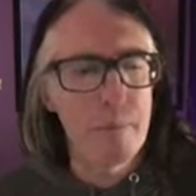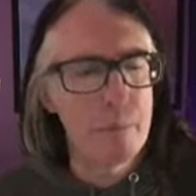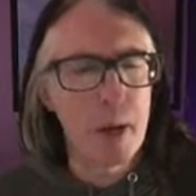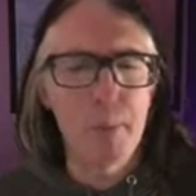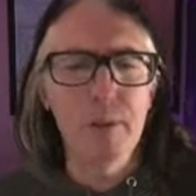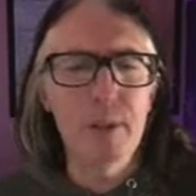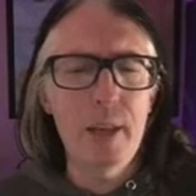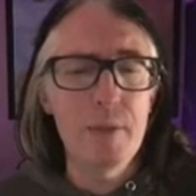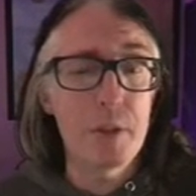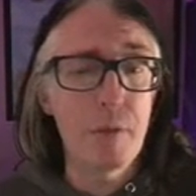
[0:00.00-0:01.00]
I
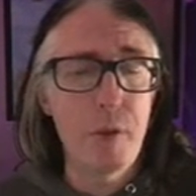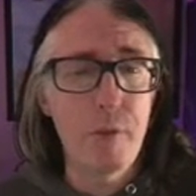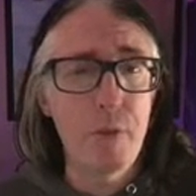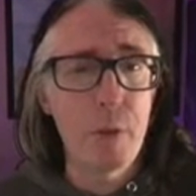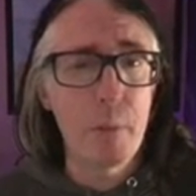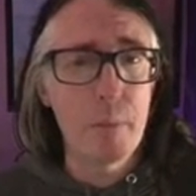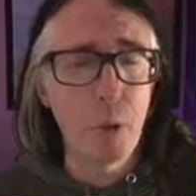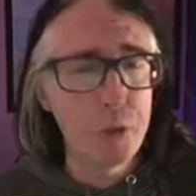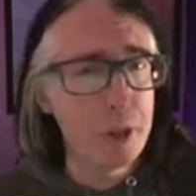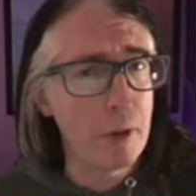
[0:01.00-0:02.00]
believe it's the 5th
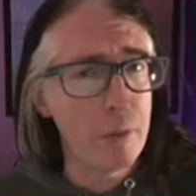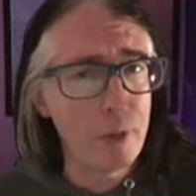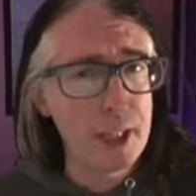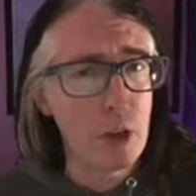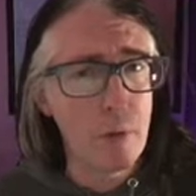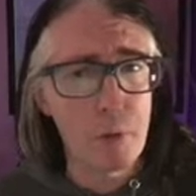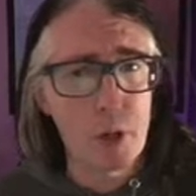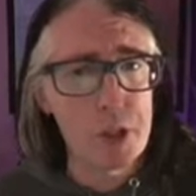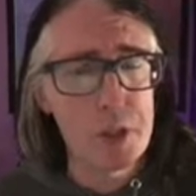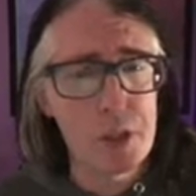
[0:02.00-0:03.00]
Baltic Fleet of the
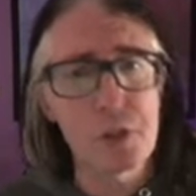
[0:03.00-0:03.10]
Russians,